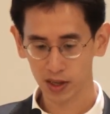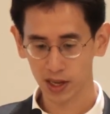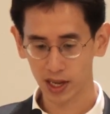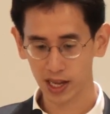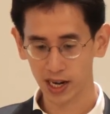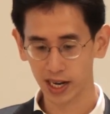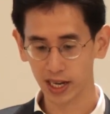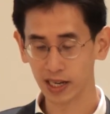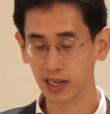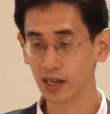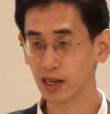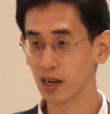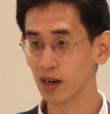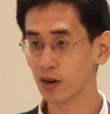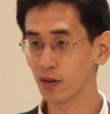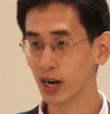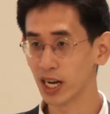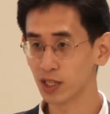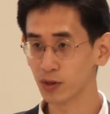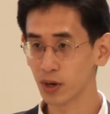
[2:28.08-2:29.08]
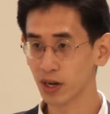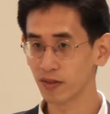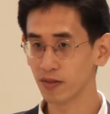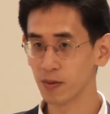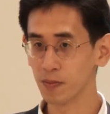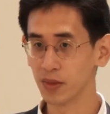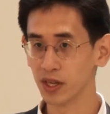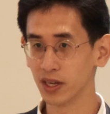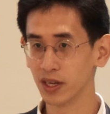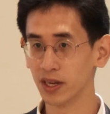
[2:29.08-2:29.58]
And I graduated
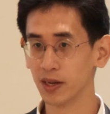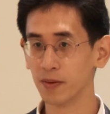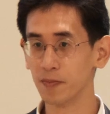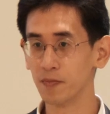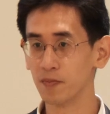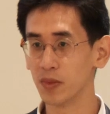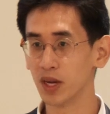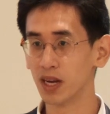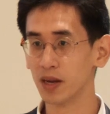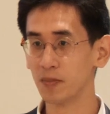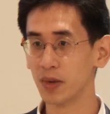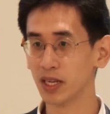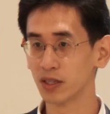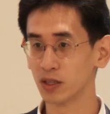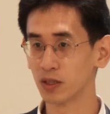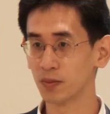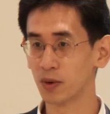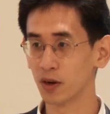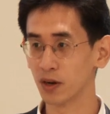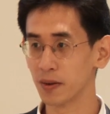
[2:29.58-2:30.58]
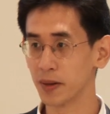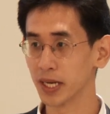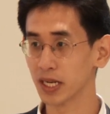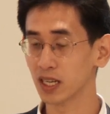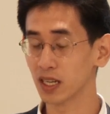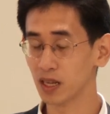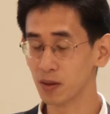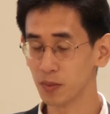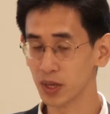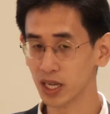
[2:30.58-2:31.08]
from the master's program at
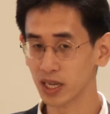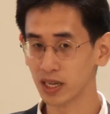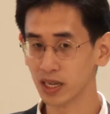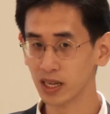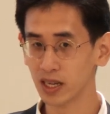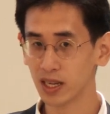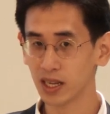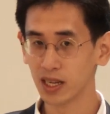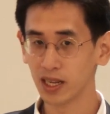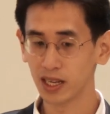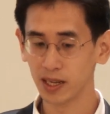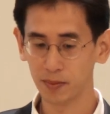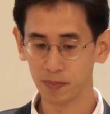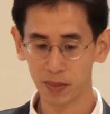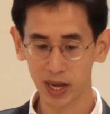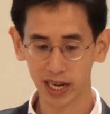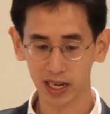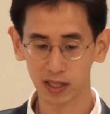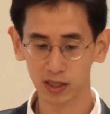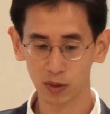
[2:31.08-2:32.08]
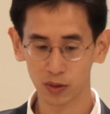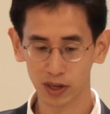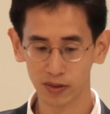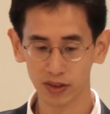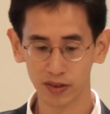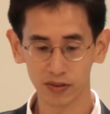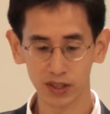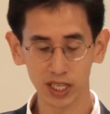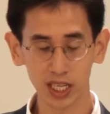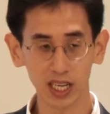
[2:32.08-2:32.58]
Columbia back in
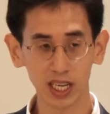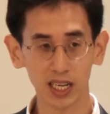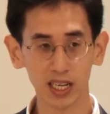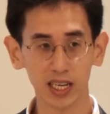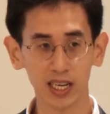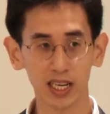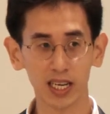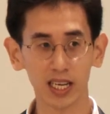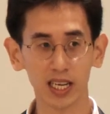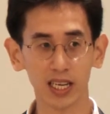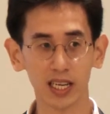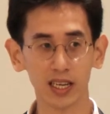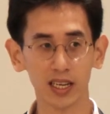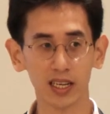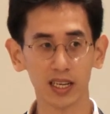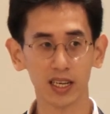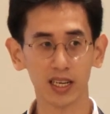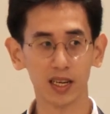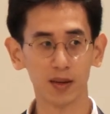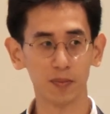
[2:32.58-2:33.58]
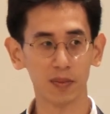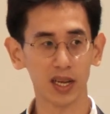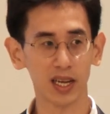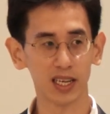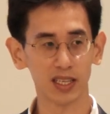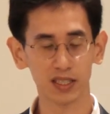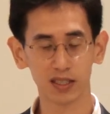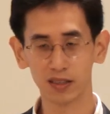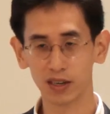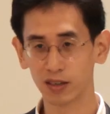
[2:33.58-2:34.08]
2015, and I,
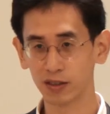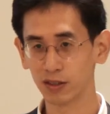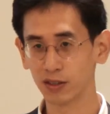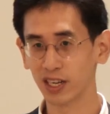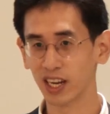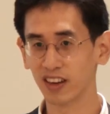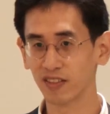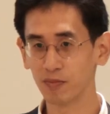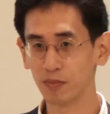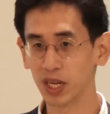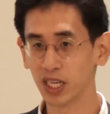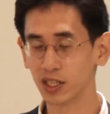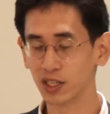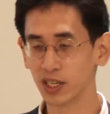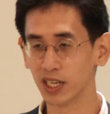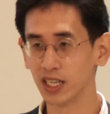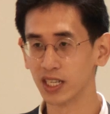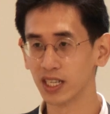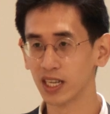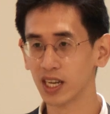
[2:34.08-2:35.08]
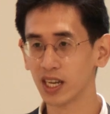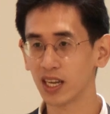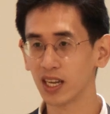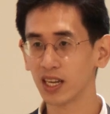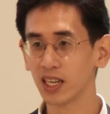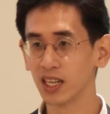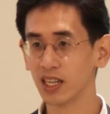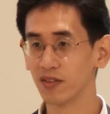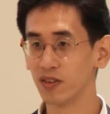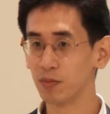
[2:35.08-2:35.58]
as Dr. Schaff mentioned,
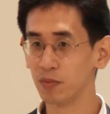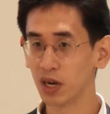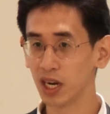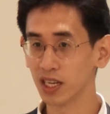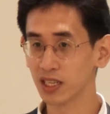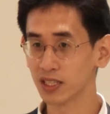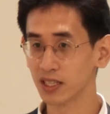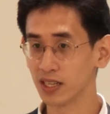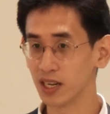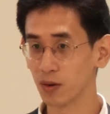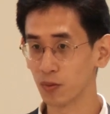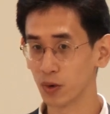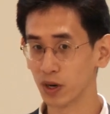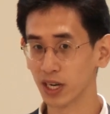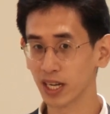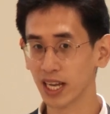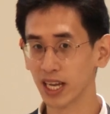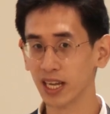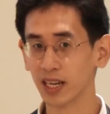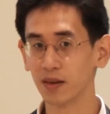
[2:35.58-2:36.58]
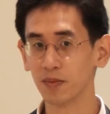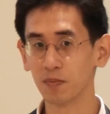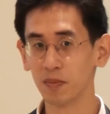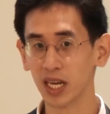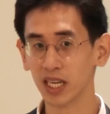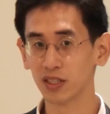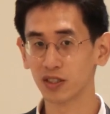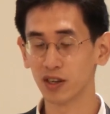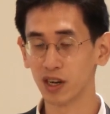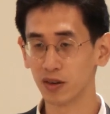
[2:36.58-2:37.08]
live in Boston and work at
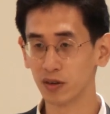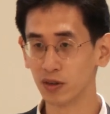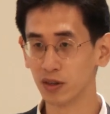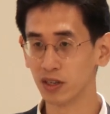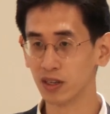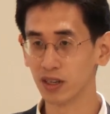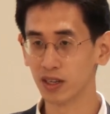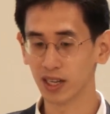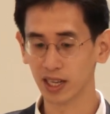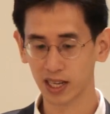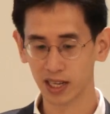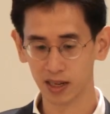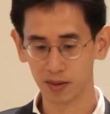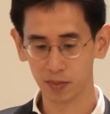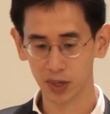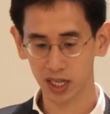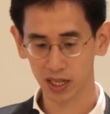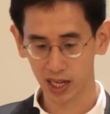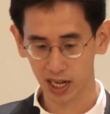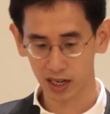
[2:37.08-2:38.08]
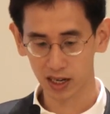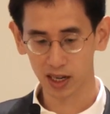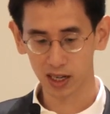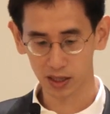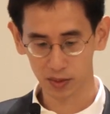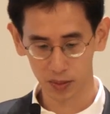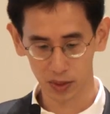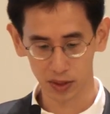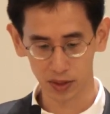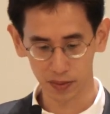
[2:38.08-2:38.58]
Mass General and McLean
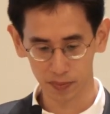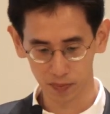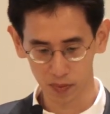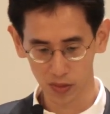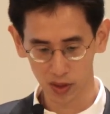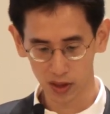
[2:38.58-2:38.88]
Hospital.